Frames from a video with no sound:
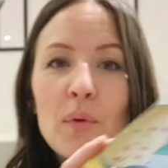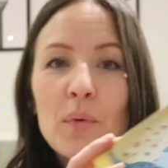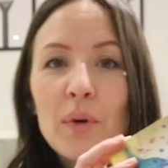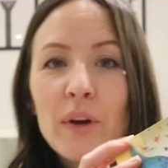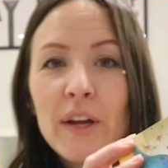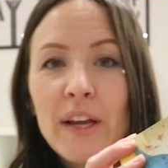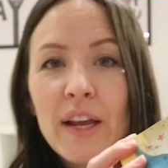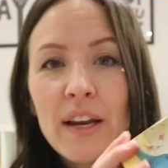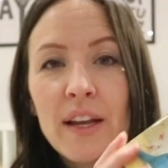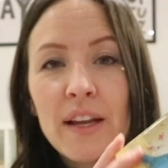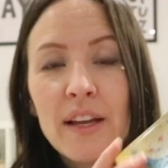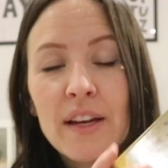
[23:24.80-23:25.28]

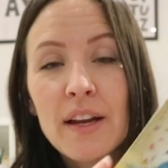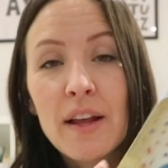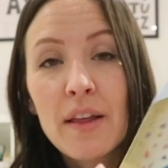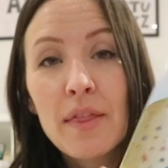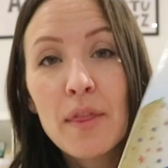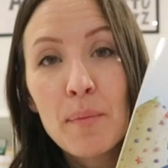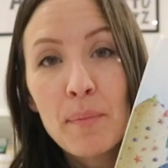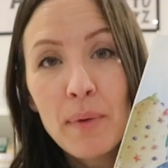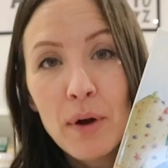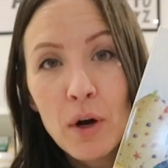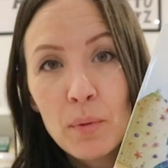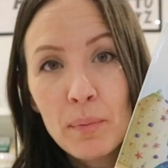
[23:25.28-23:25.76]
we're getting
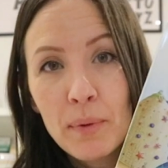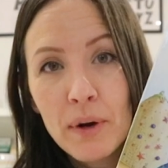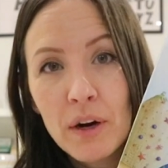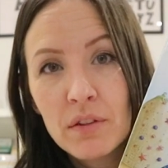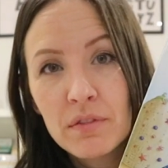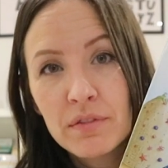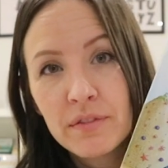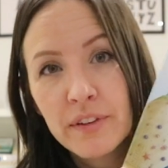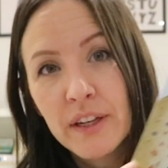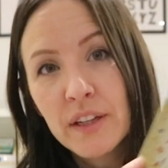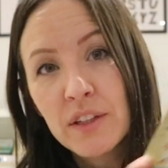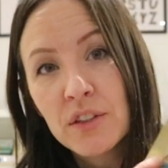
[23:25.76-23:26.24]
The Pout
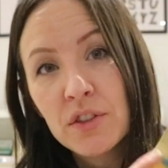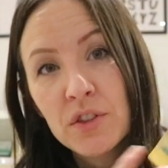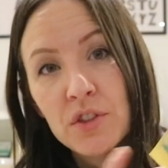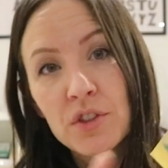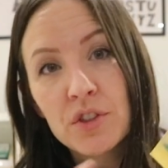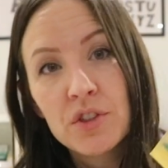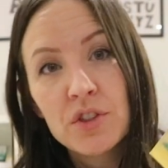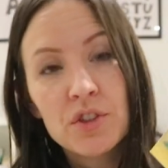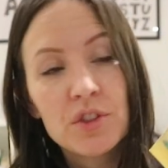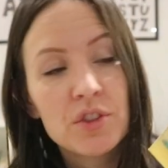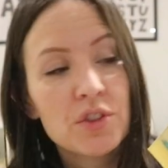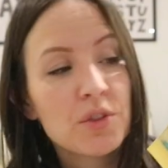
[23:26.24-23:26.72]
Pout
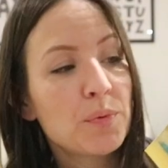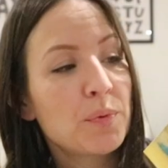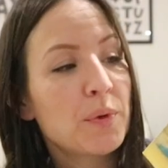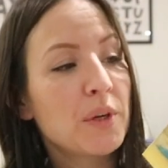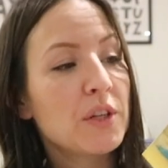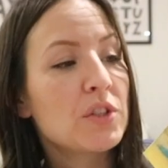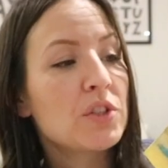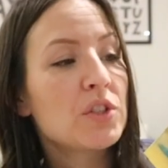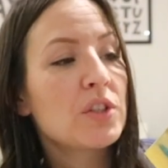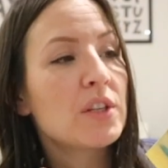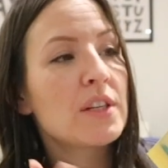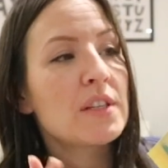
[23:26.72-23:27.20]
Fish,
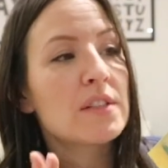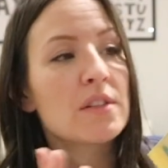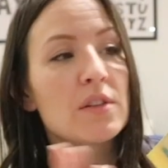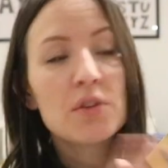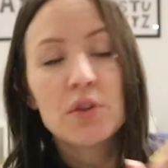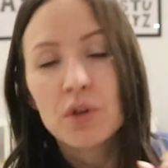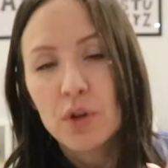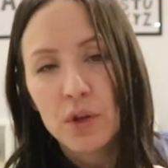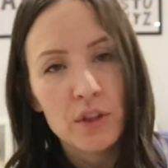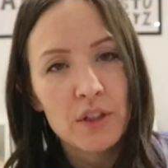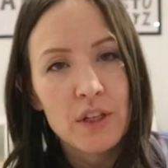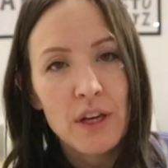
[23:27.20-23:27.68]
which is a
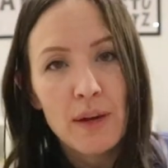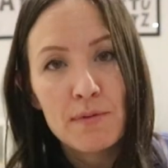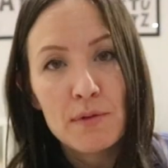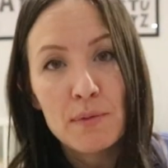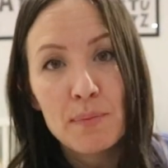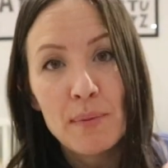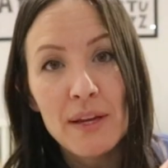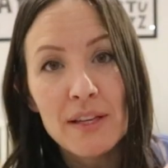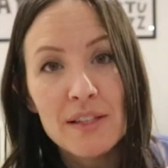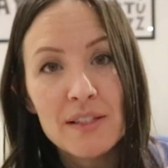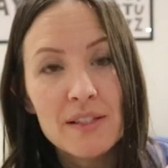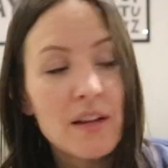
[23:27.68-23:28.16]
New York Times
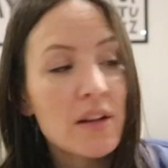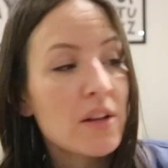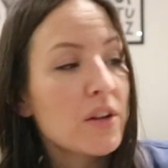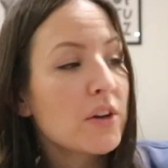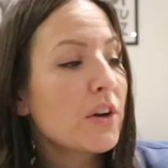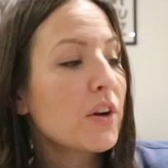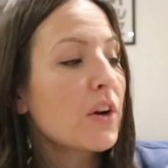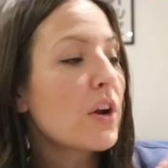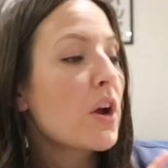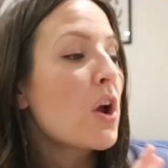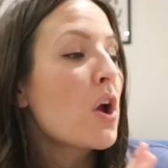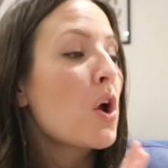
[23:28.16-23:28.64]

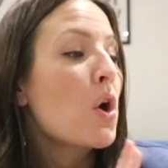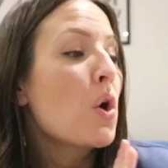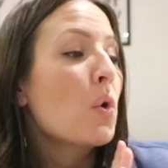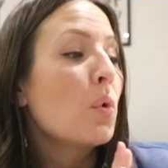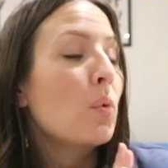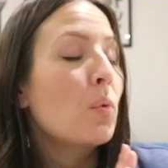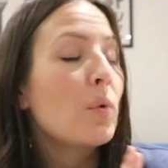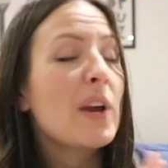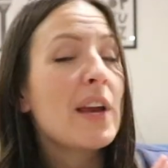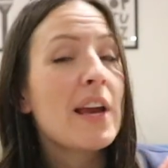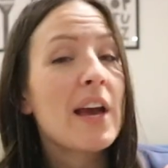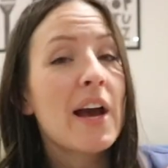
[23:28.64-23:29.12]
bestseller.
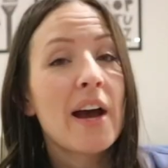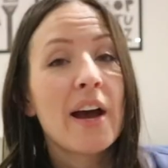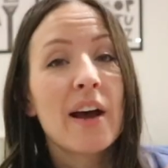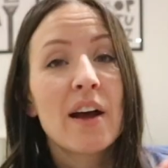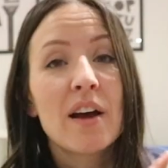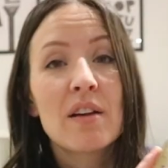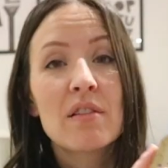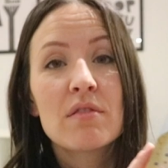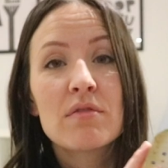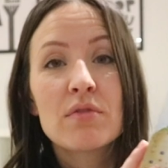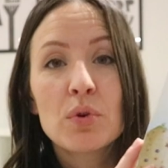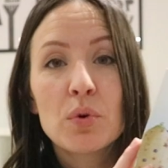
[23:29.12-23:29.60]
We
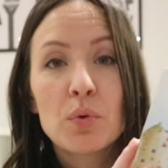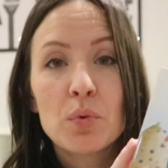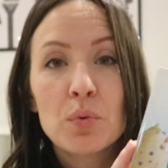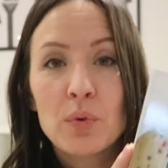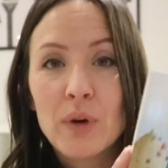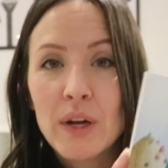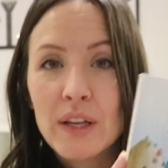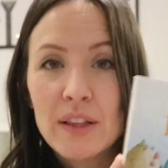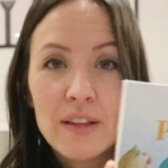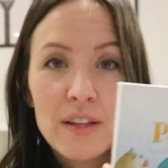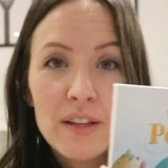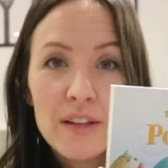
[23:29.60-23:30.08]
have
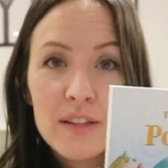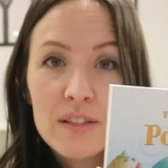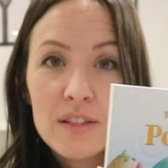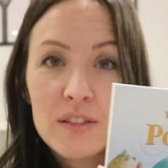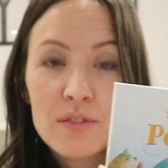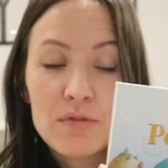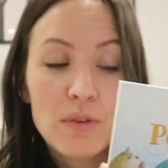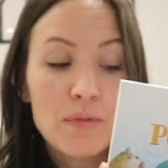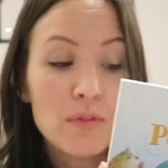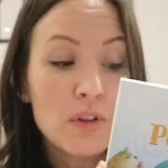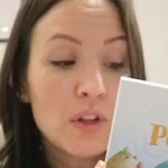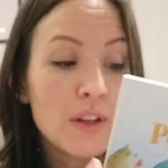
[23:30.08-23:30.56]
read
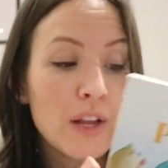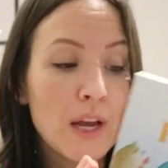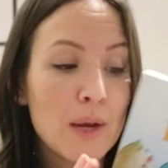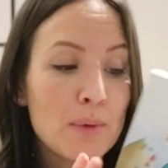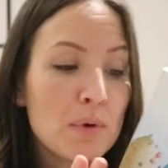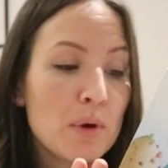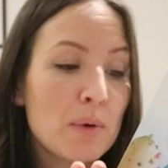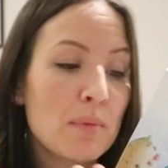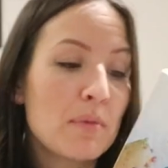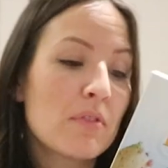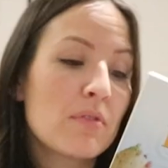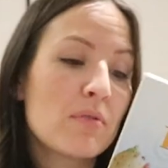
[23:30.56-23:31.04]
this from the
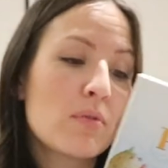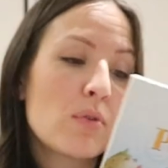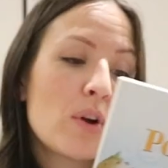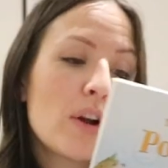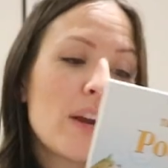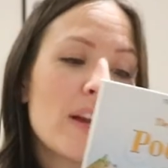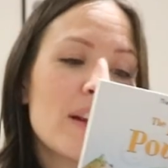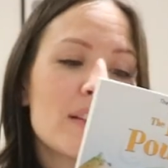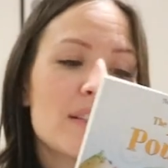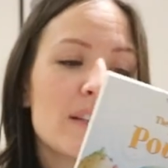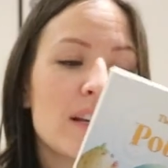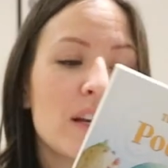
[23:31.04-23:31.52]
library before
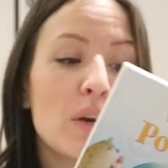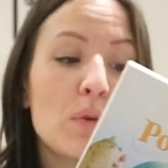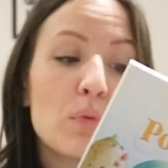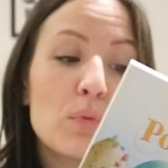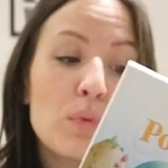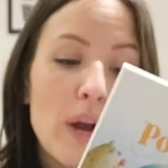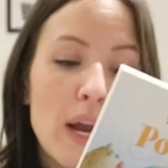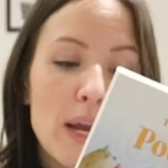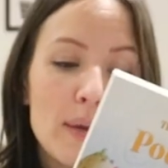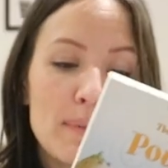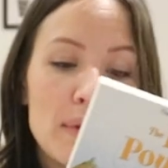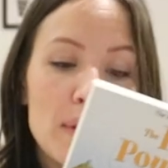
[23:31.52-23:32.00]
and it's like a
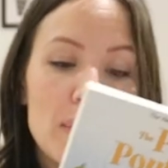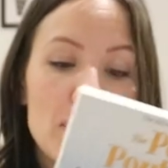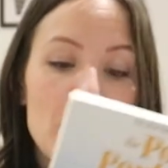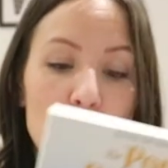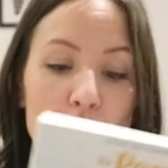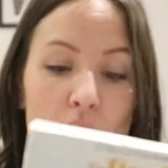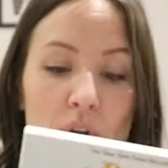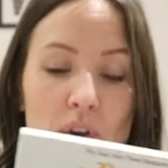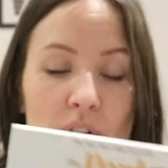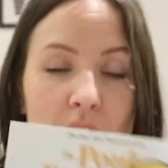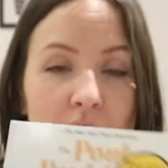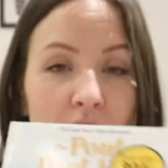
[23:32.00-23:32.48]
rhymey
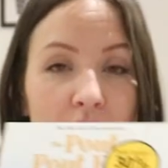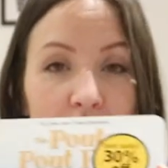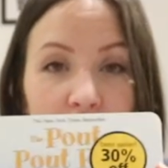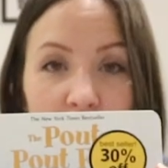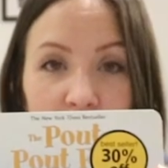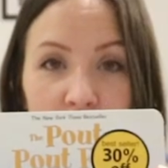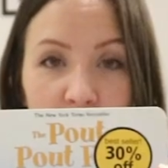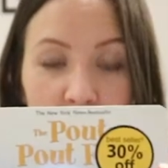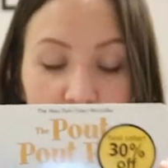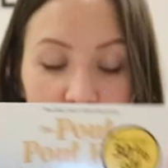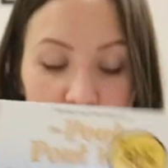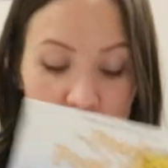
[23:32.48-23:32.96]
book.
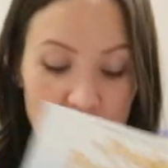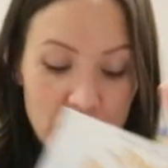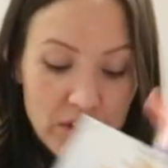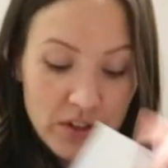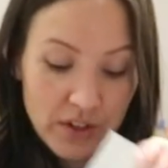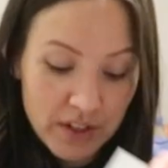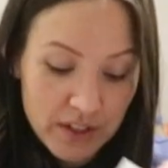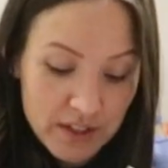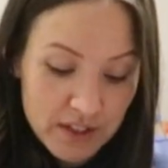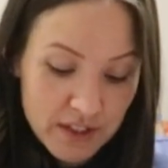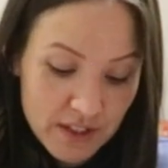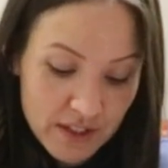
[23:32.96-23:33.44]
Very
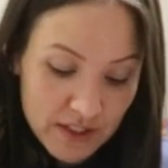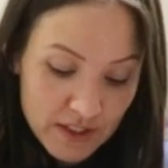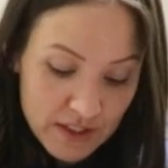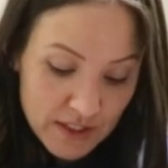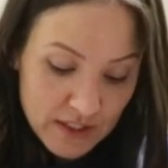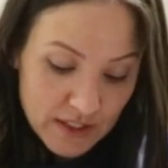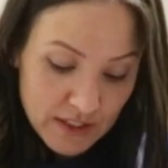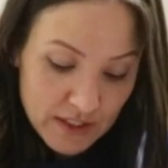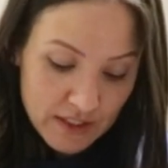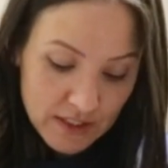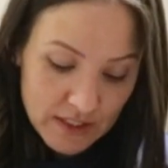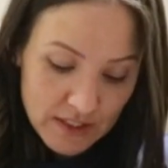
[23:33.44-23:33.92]
good.
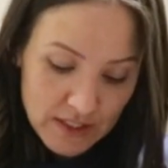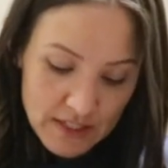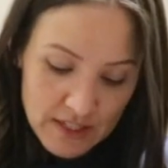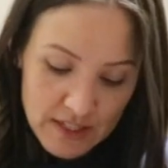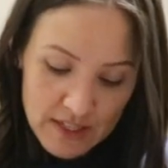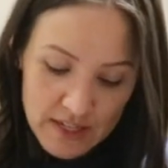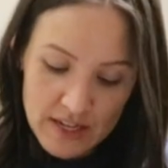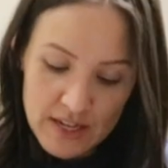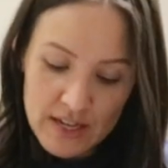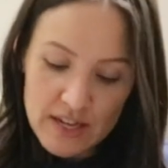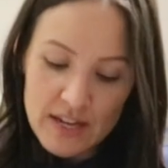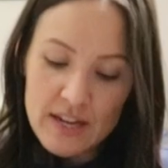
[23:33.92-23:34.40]

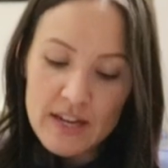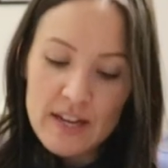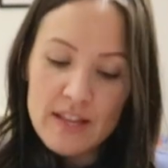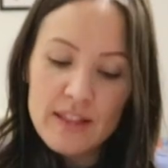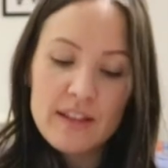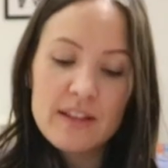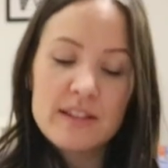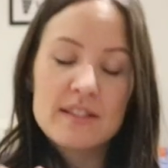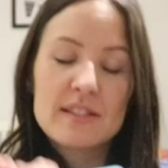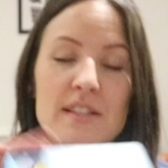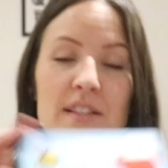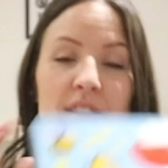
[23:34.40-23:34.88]

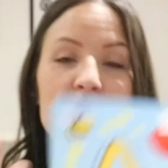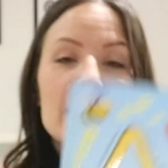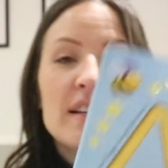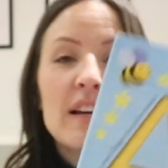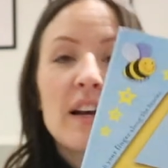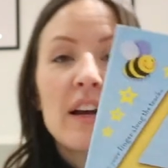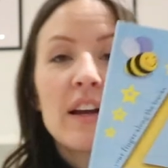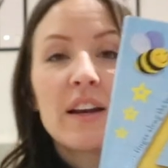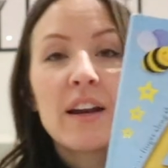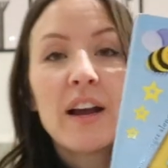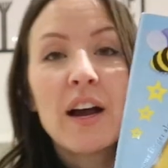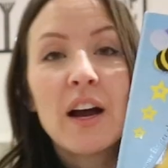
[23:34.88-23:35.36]
This is
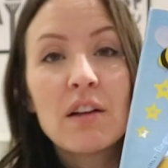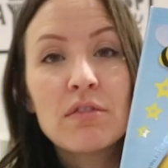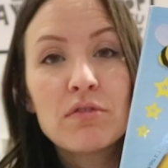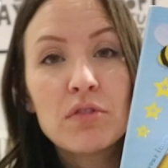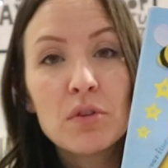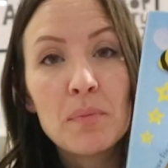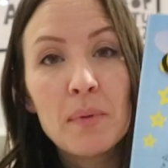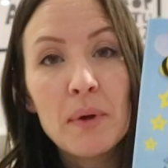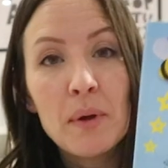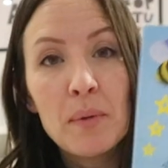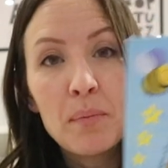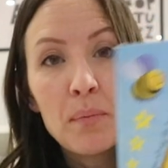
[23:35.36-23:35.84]
an
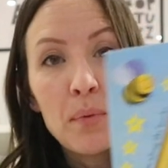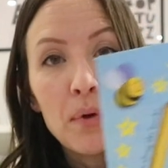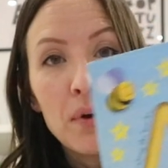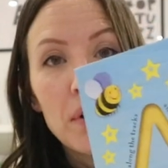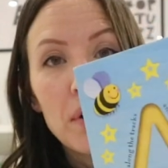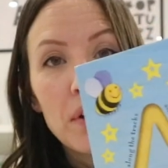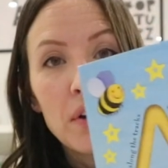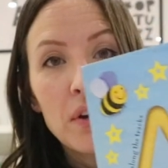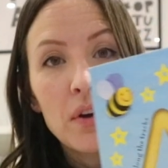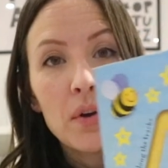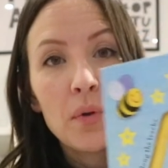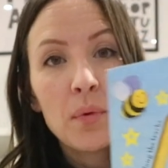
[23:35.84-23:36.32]
alphabet
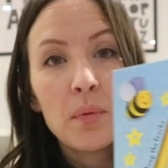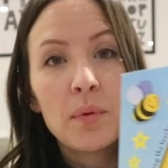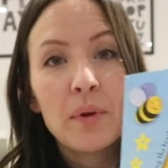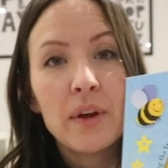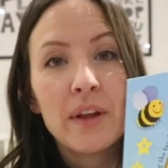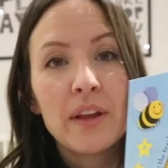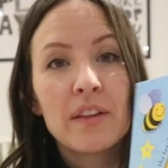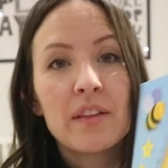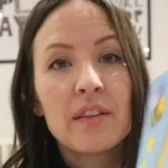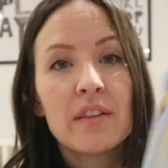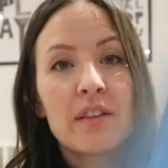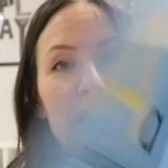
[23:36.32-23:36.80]
book with